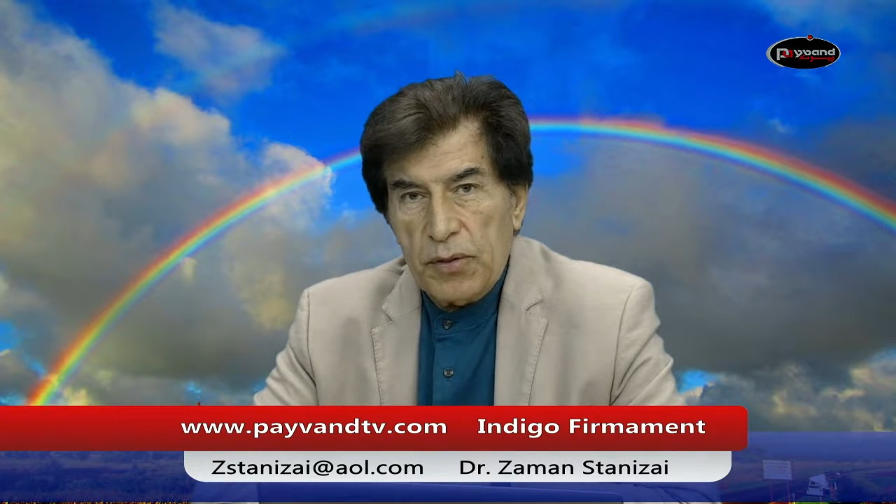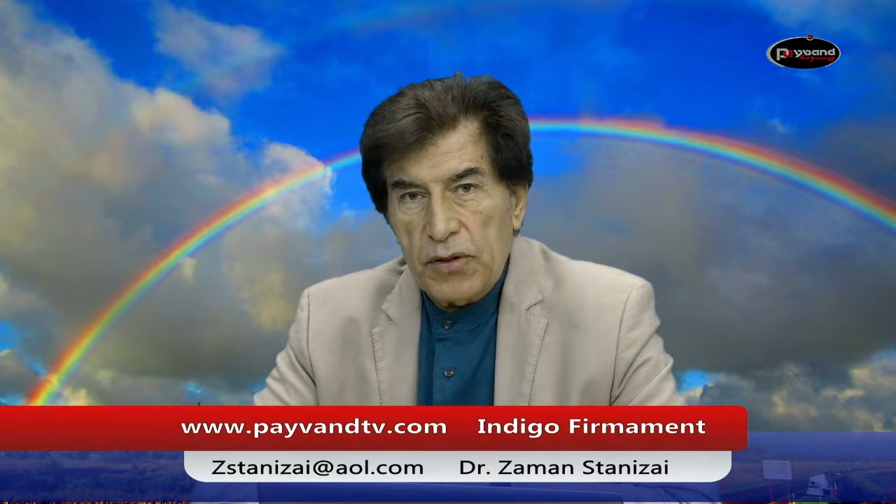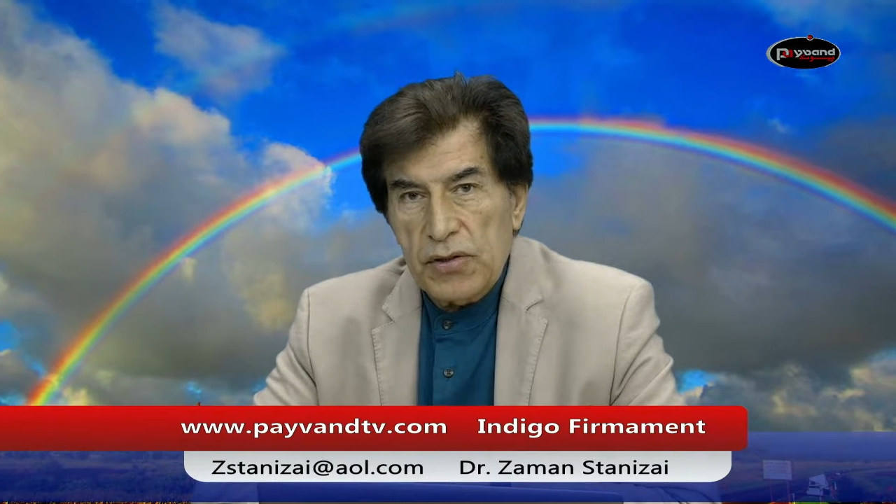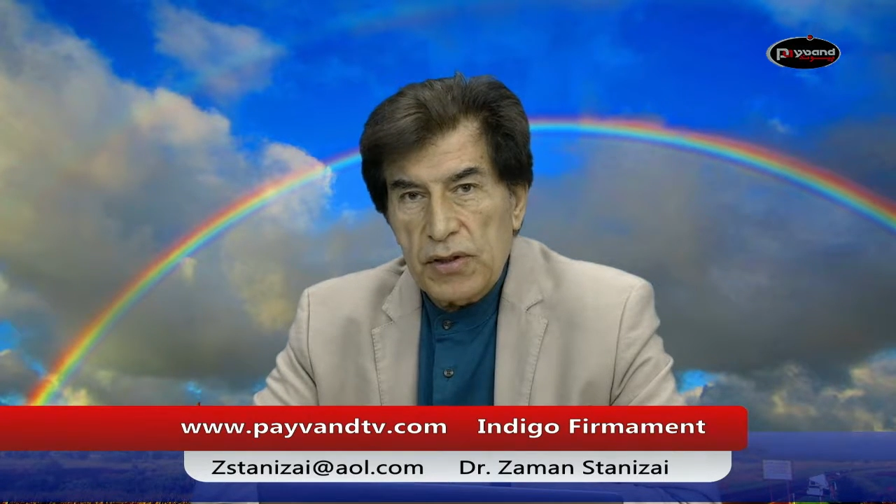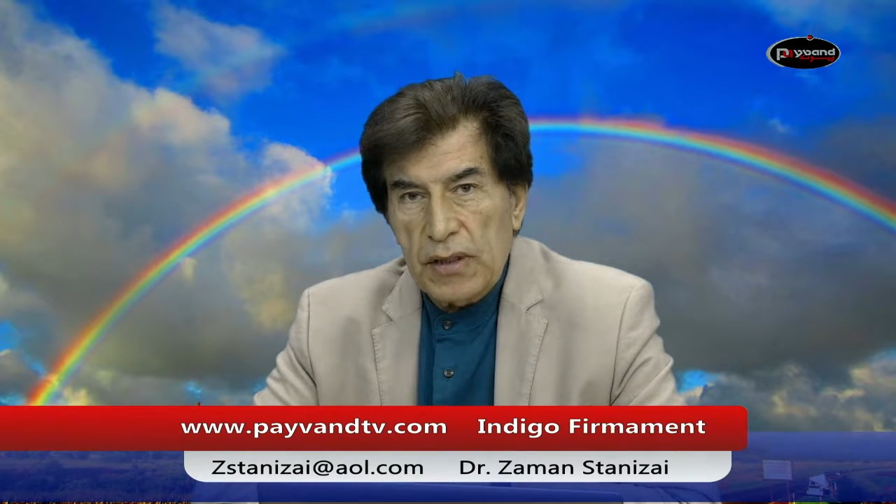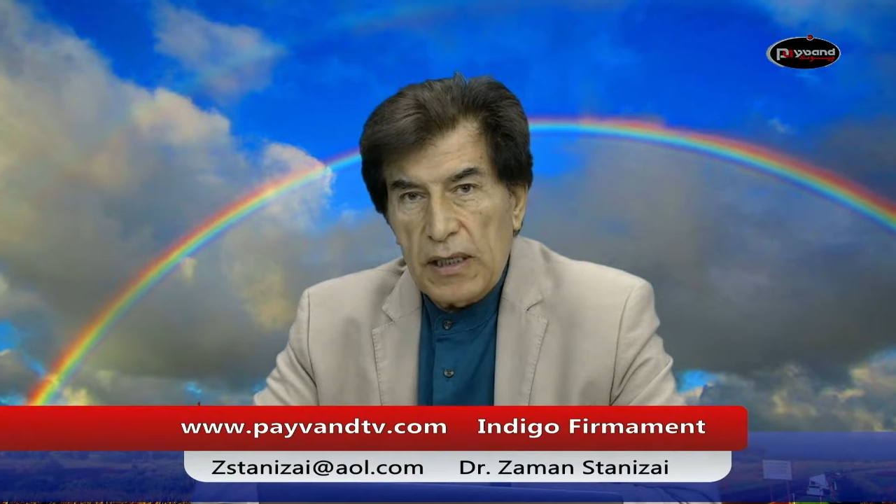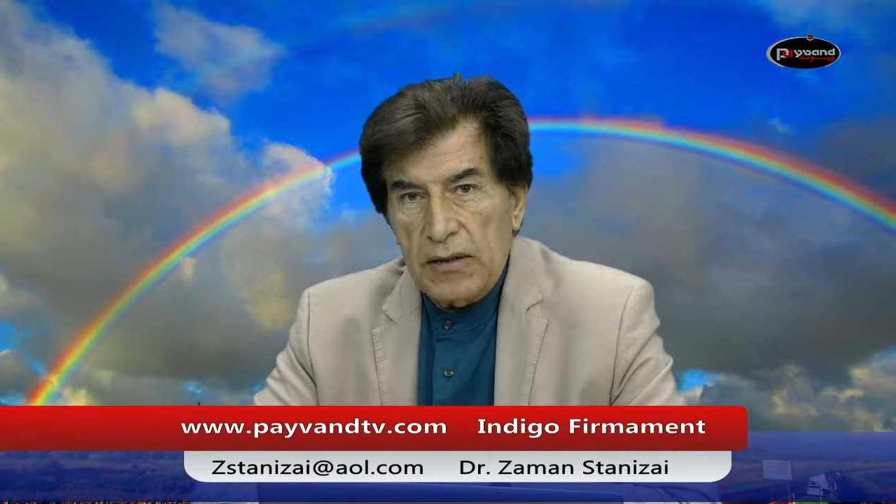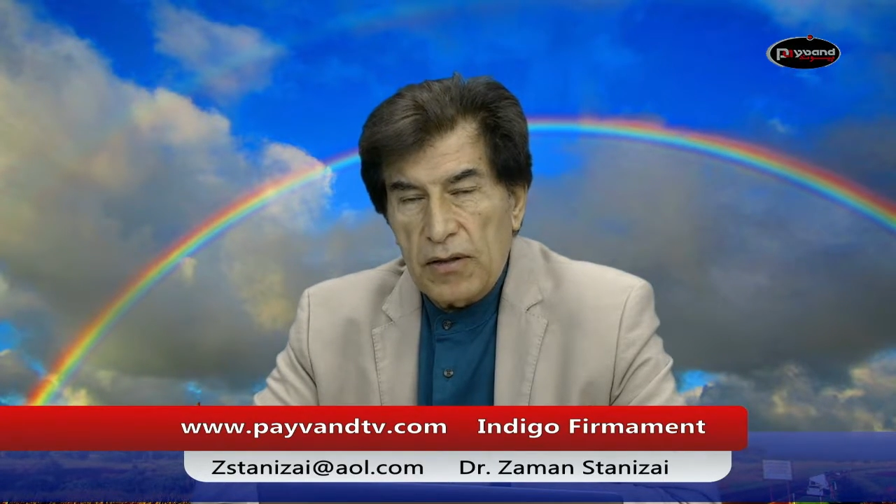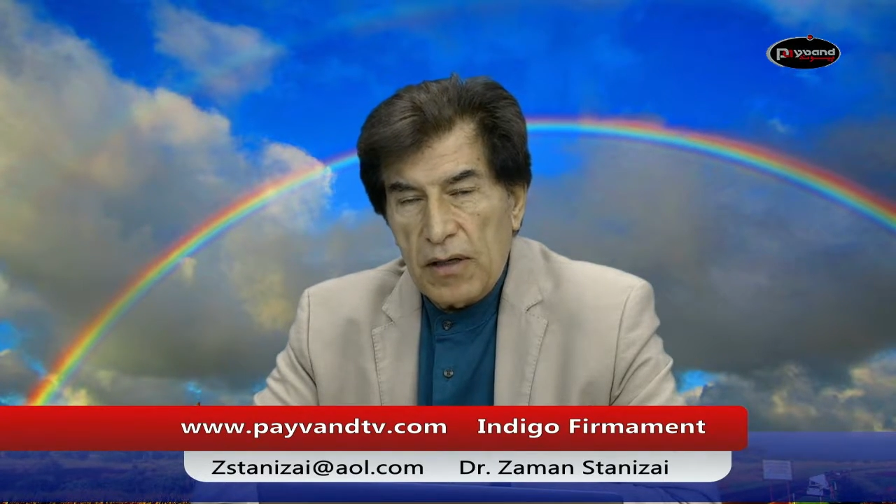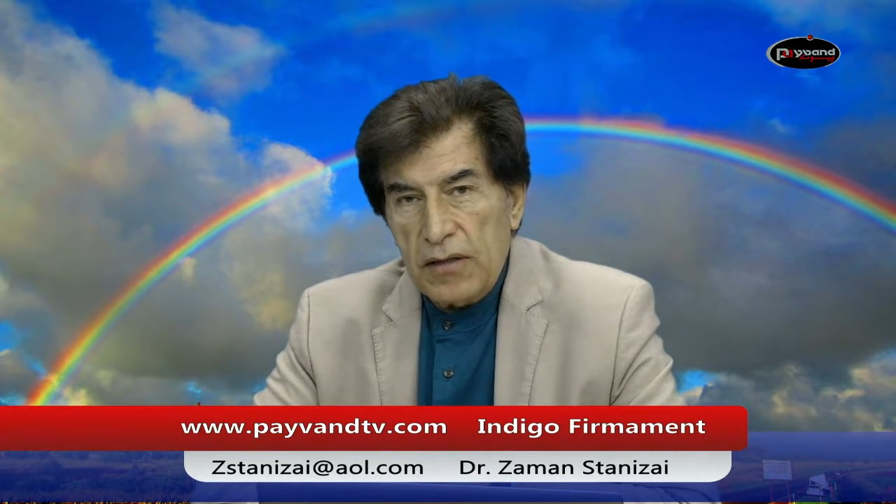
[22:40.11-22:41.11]
Persia
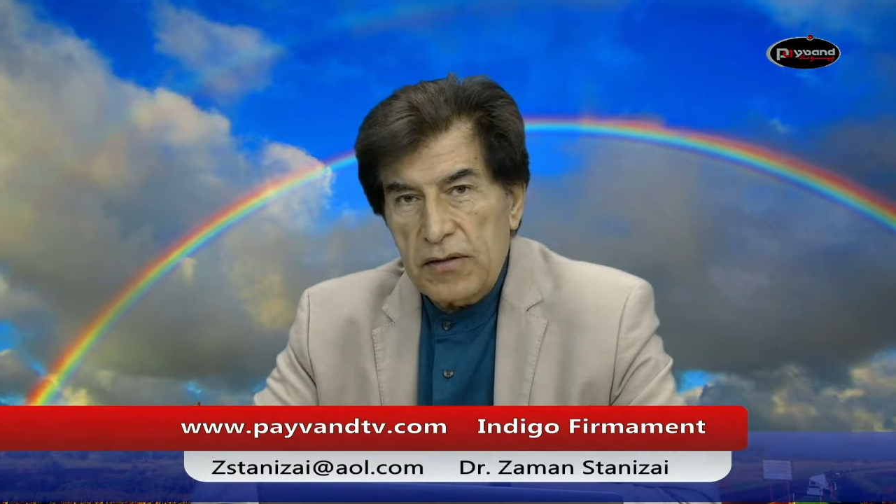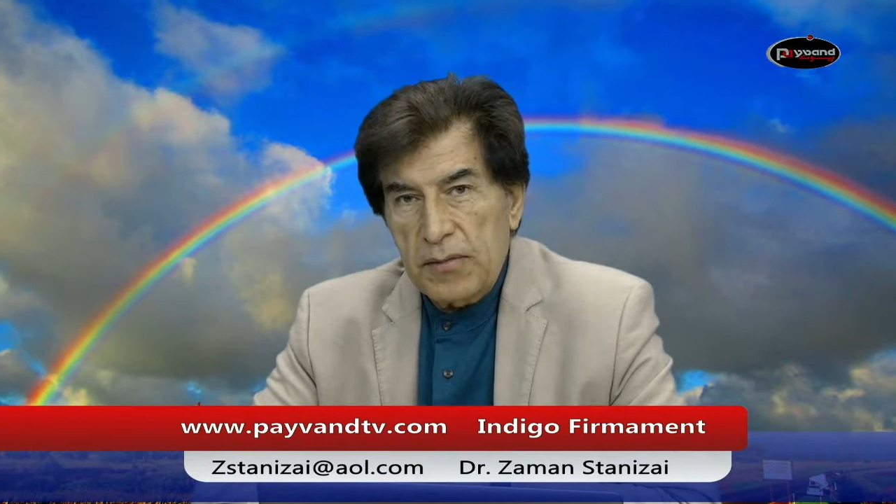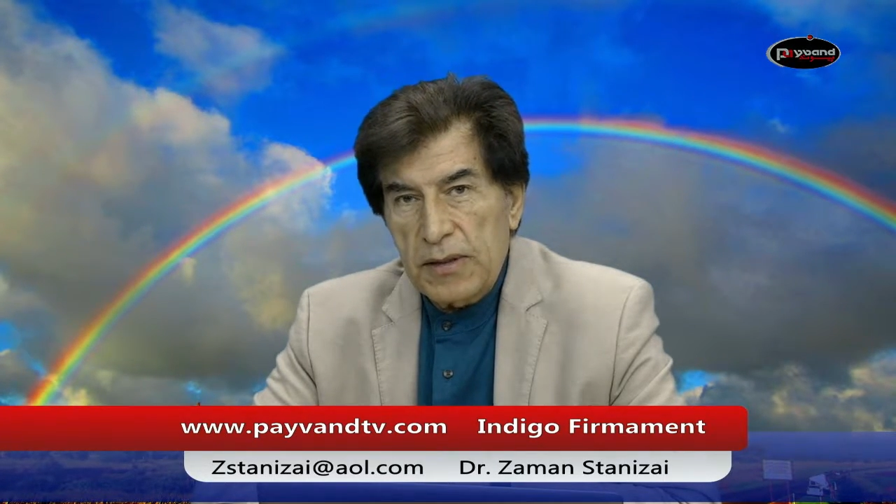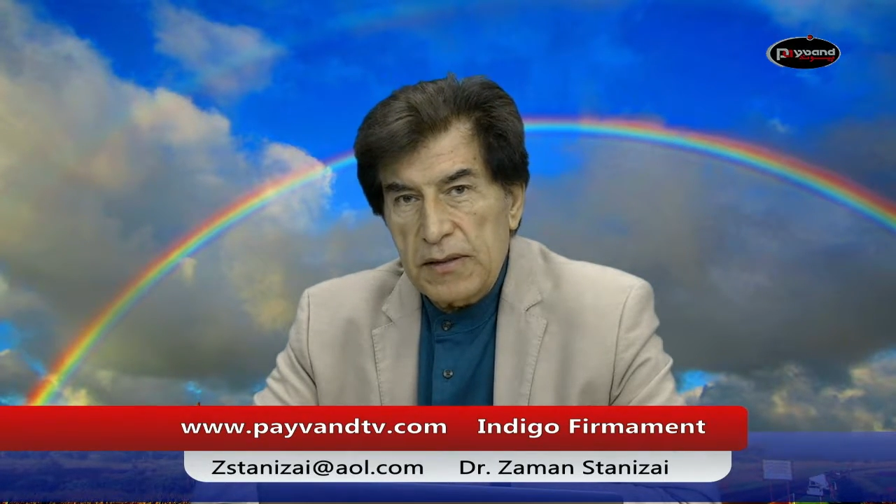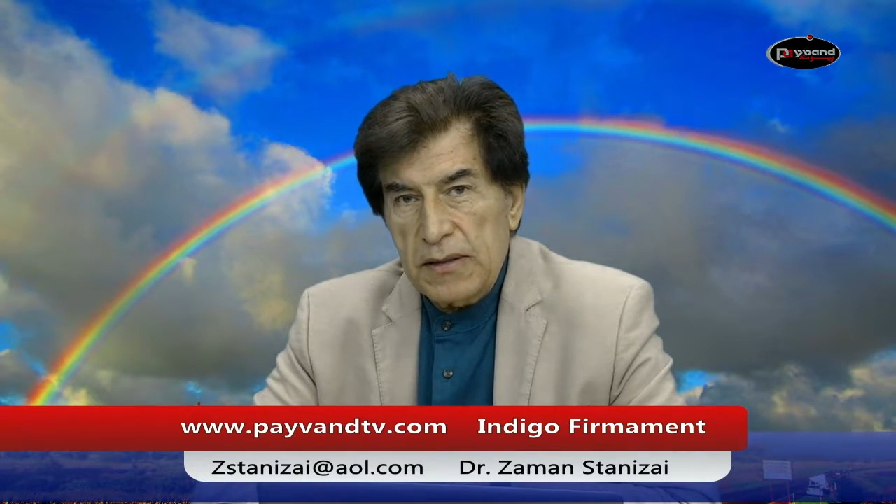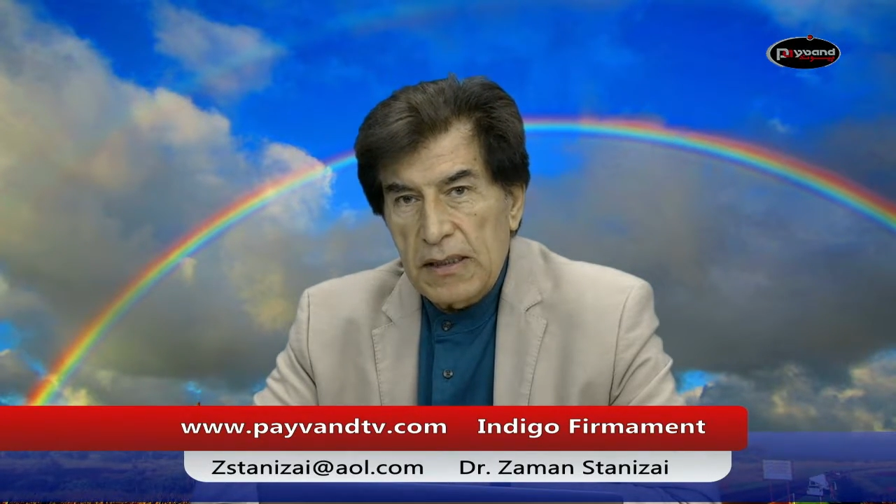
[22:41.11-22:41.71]
and the Ottomans,